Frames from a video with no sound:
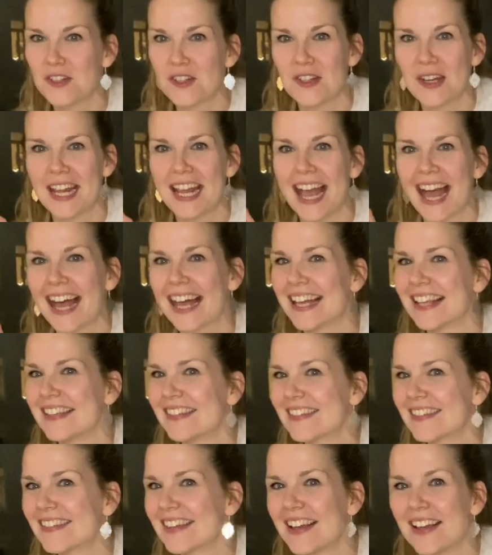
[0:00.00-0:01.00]
she
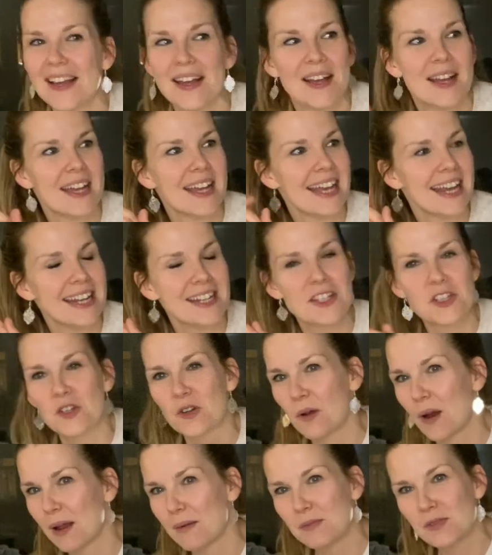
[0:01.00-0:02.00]
has
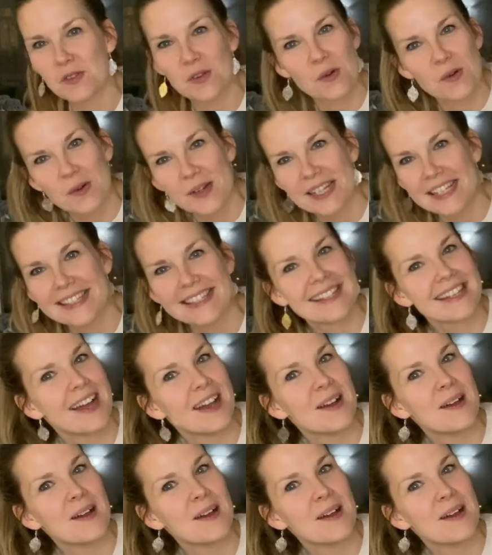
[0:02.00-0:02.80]
Instagram stories.